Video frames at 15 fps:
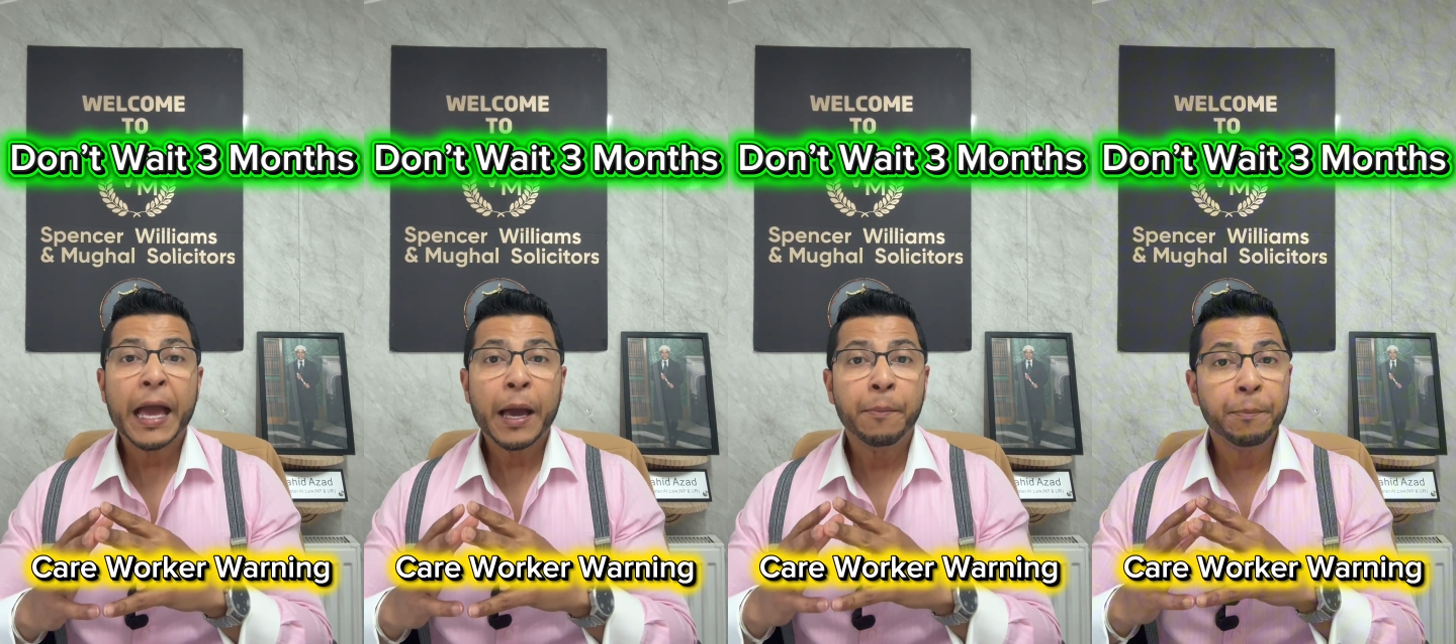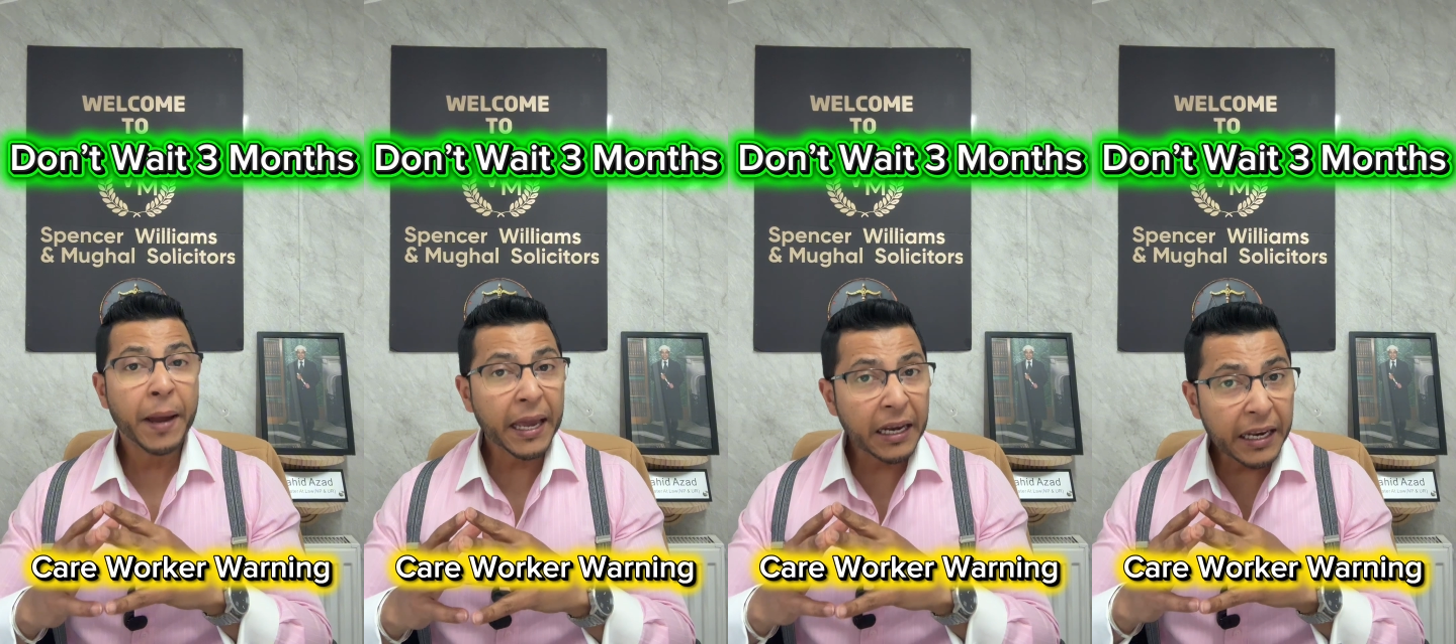
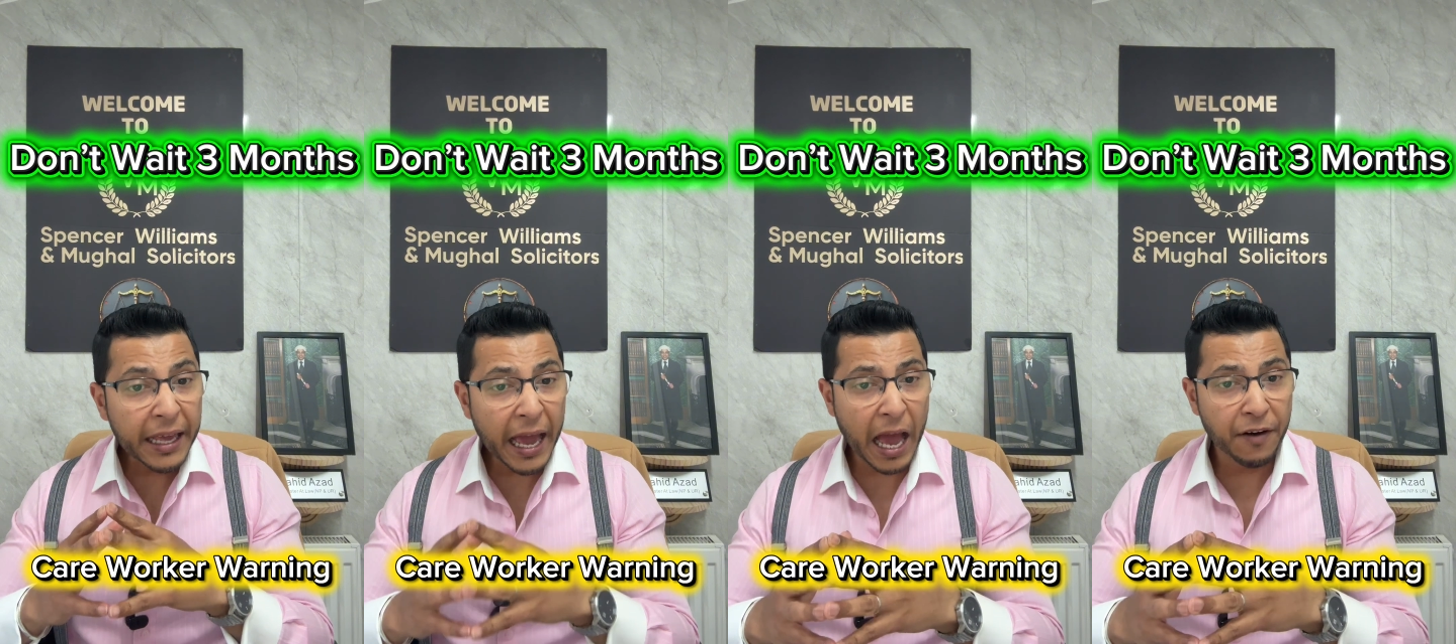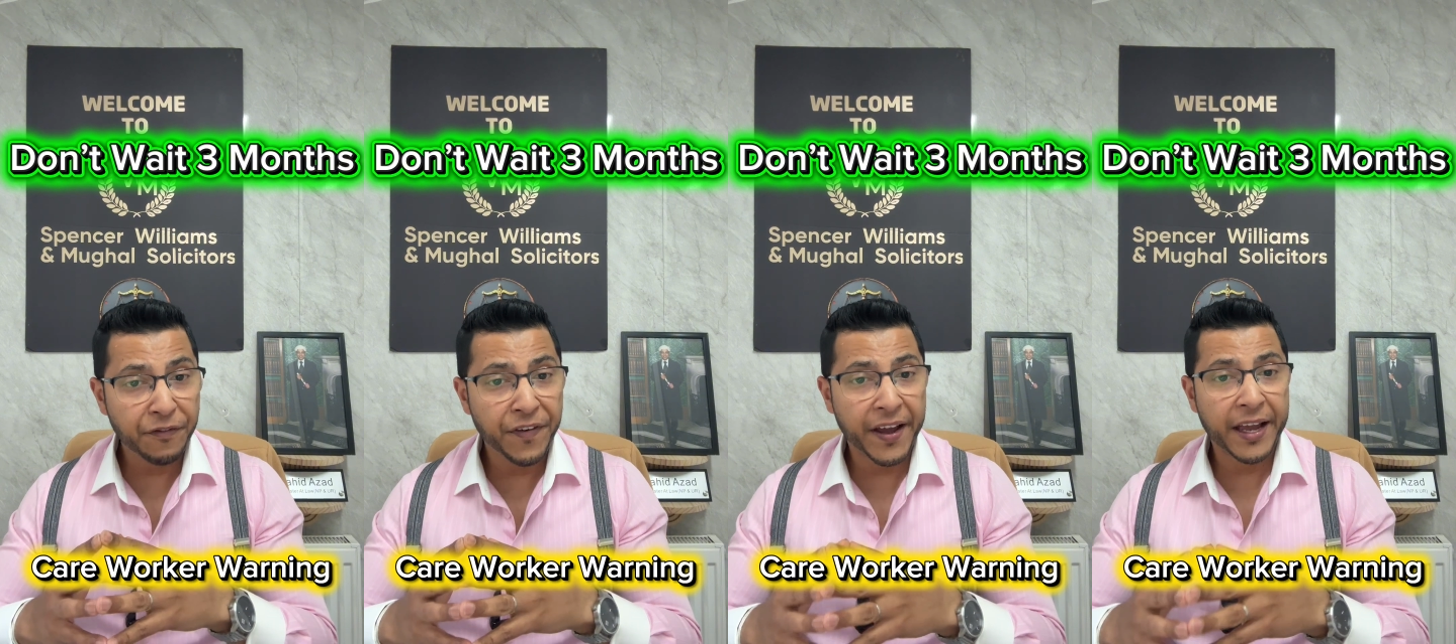mainly
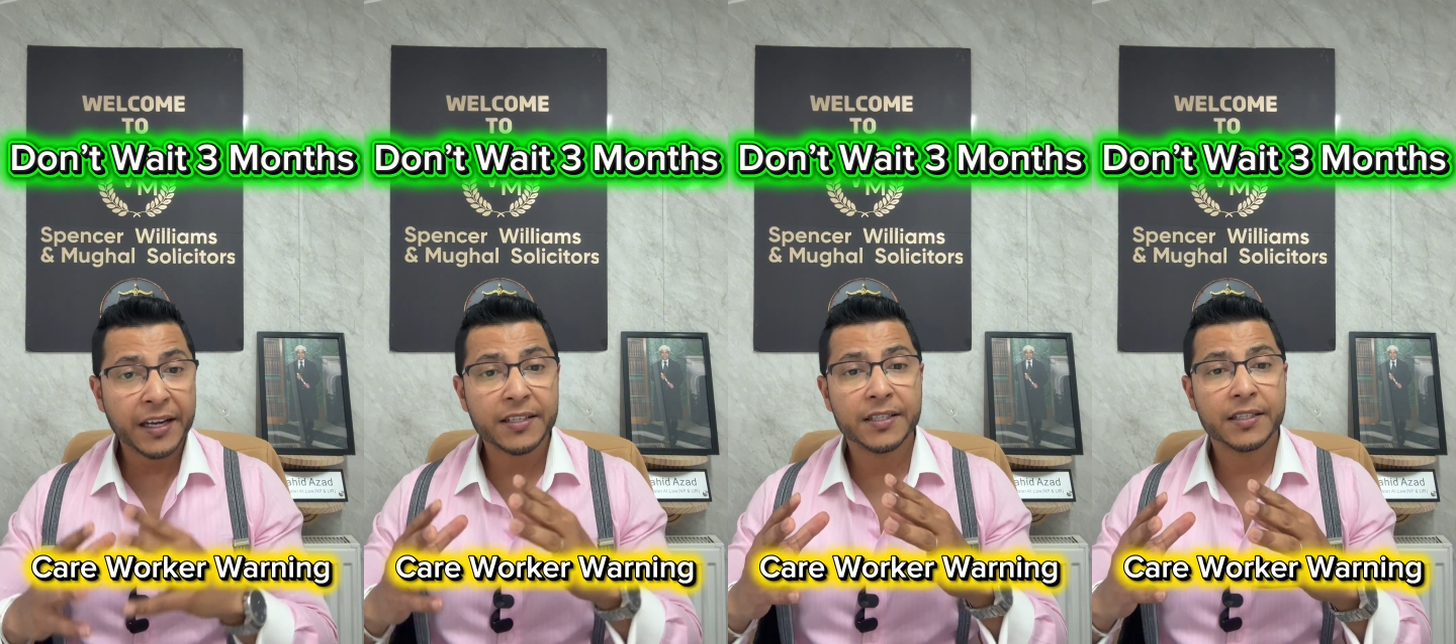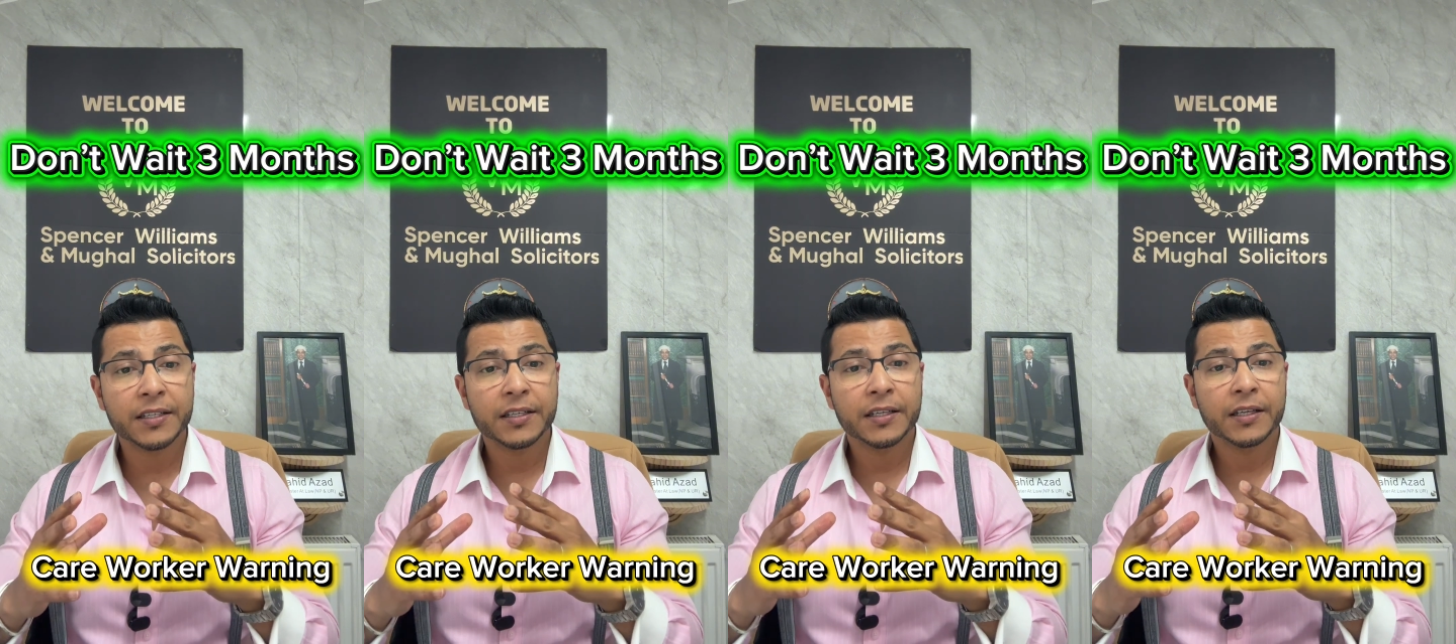
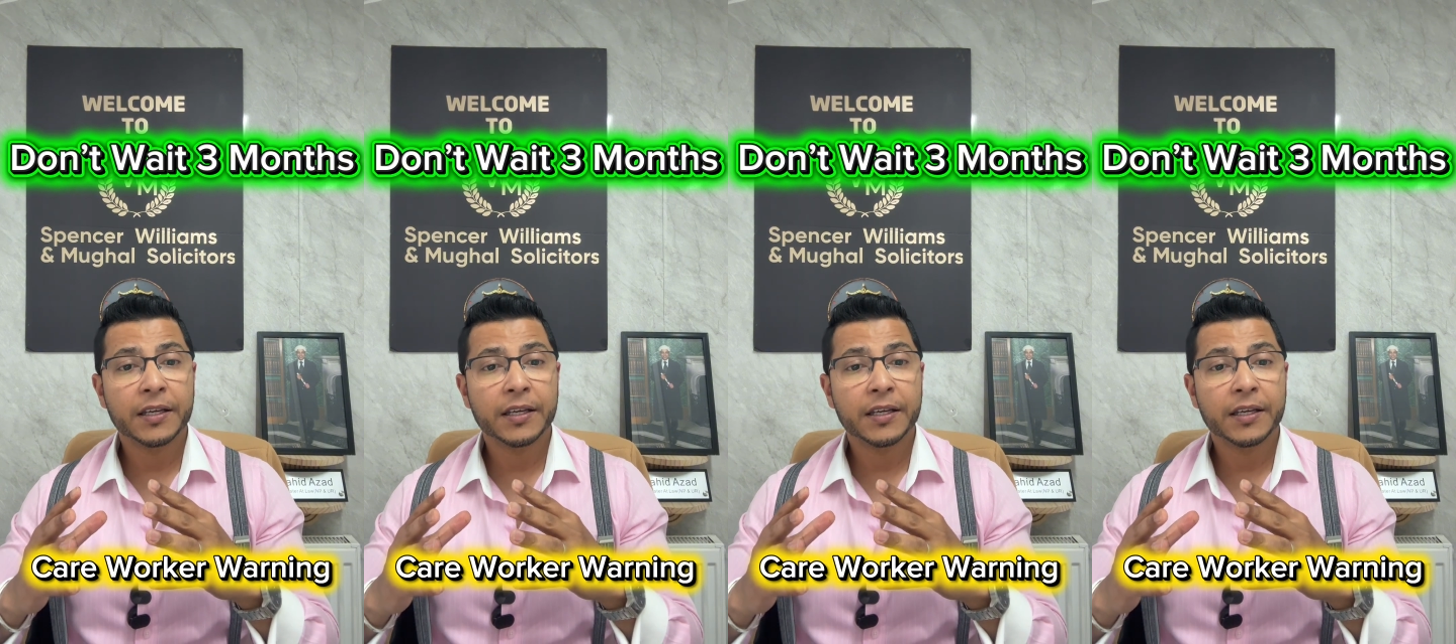affects